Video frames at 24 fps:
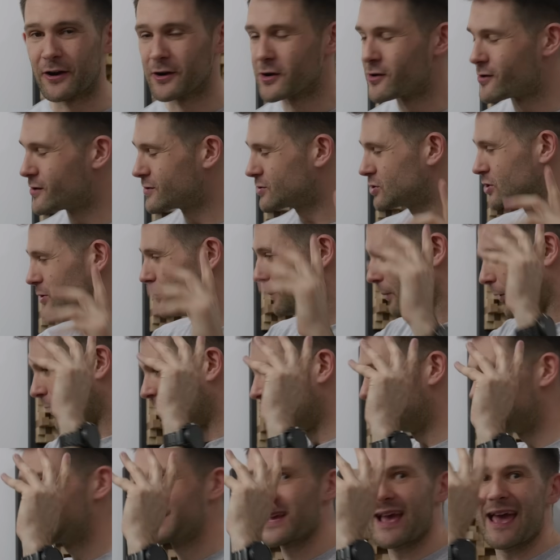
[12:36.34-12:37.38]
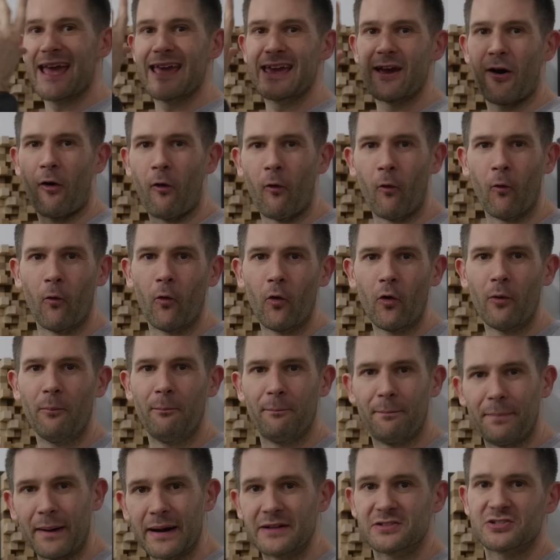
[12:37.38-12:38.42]
are going to print a whole
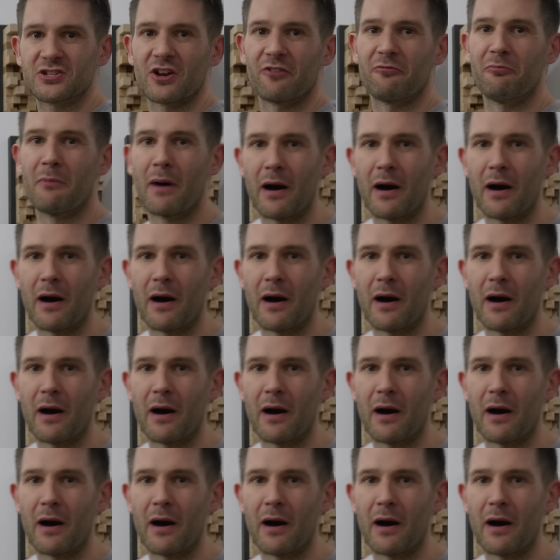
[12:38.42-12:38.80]
bunch of